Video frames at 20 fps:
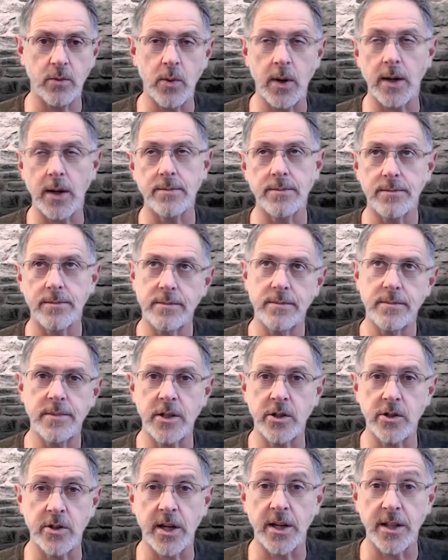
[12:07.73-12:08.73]
Well,
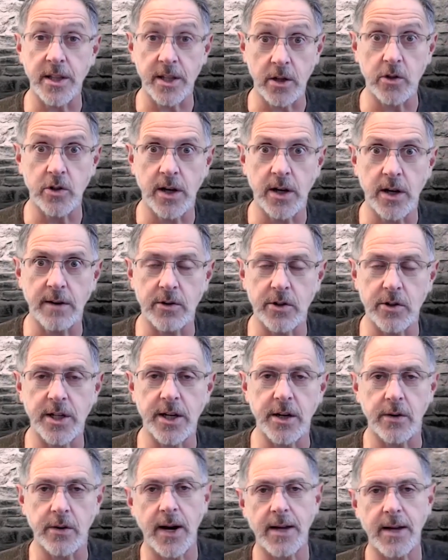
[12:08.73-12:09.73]
there's nothing you should ever
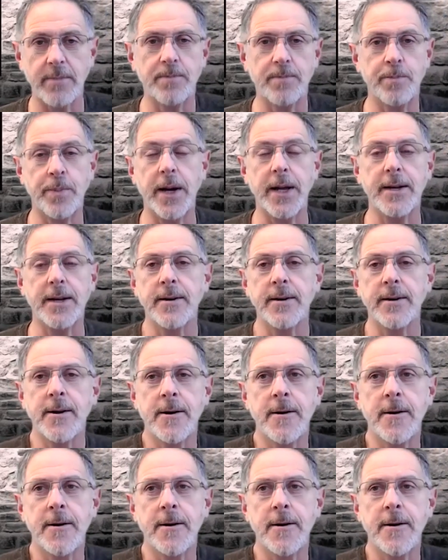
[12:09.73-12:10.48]
steal, right? But